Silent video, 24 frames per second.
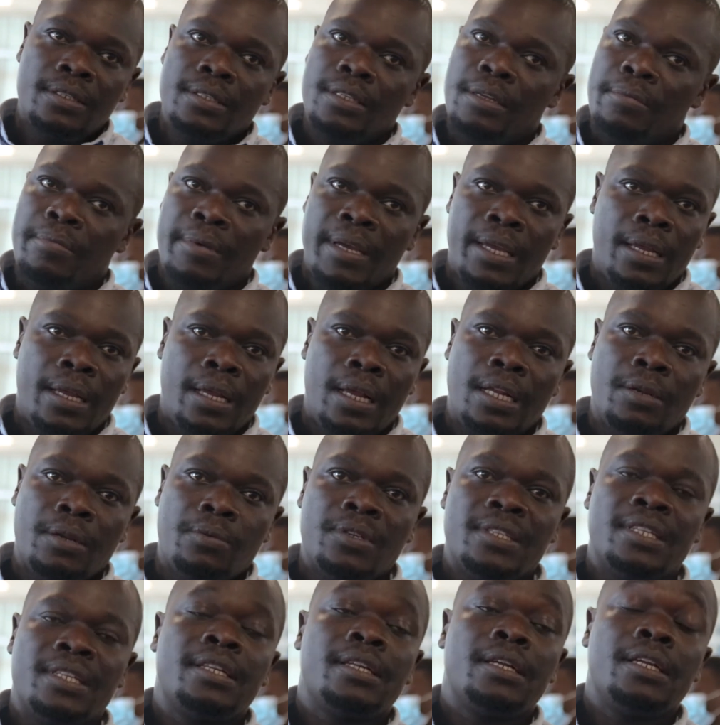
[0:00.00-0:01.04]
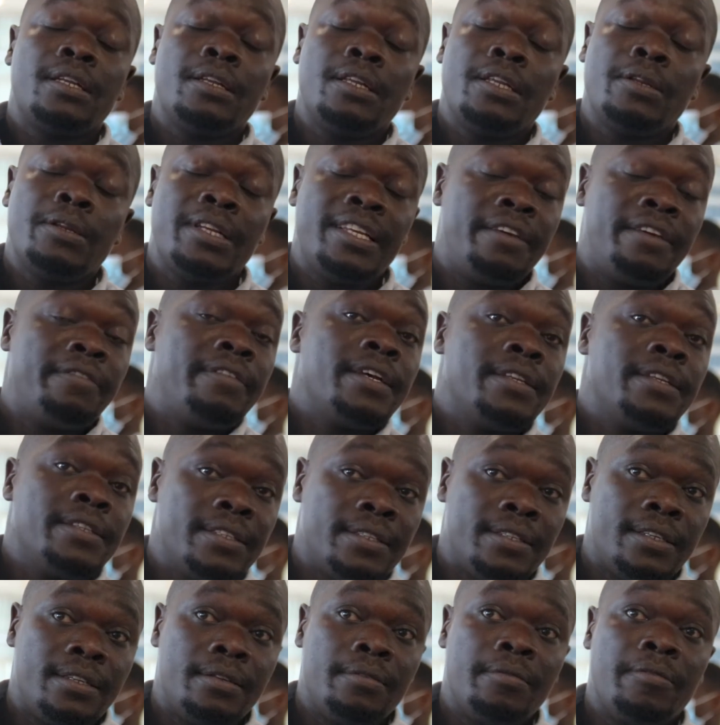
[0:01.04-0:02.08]
It never
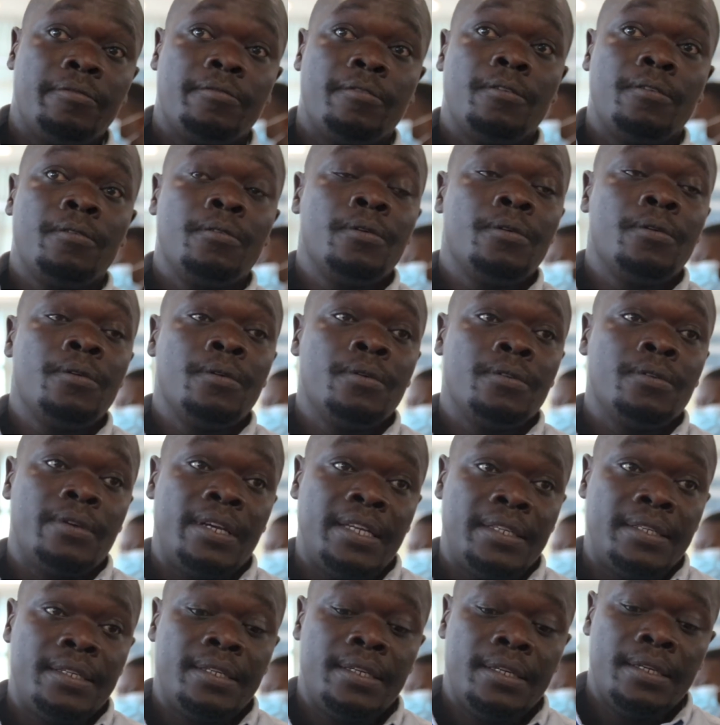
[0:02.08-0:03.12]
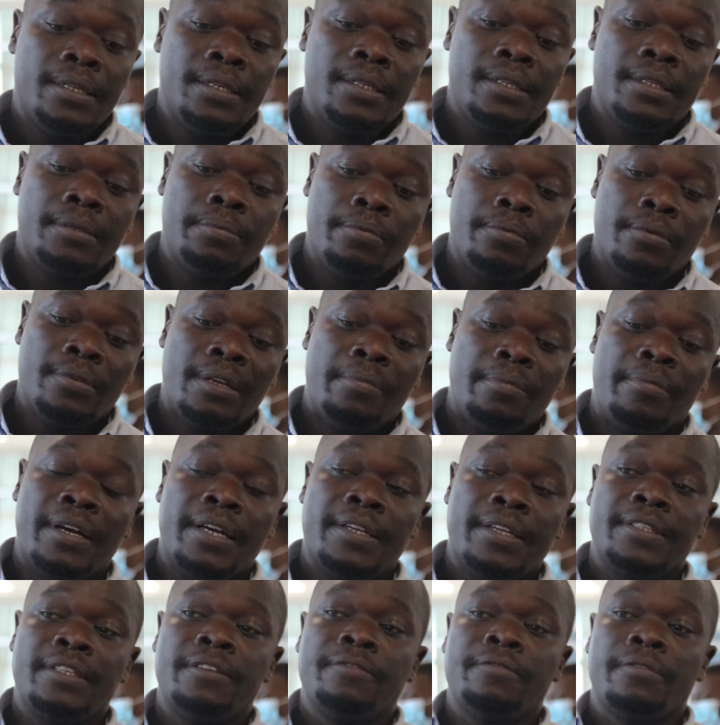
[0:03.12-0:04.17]
existed before, so I started it, put a
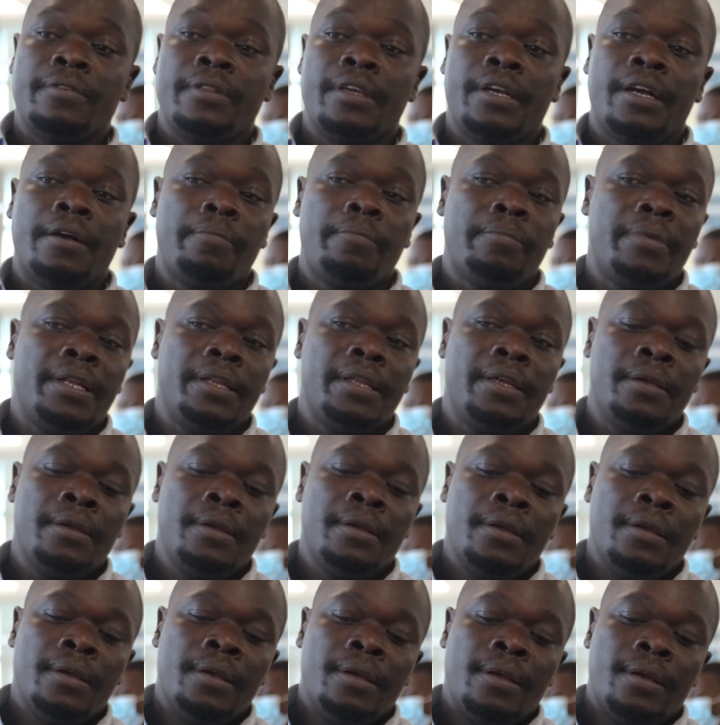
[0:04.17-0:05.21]
magazine for the company,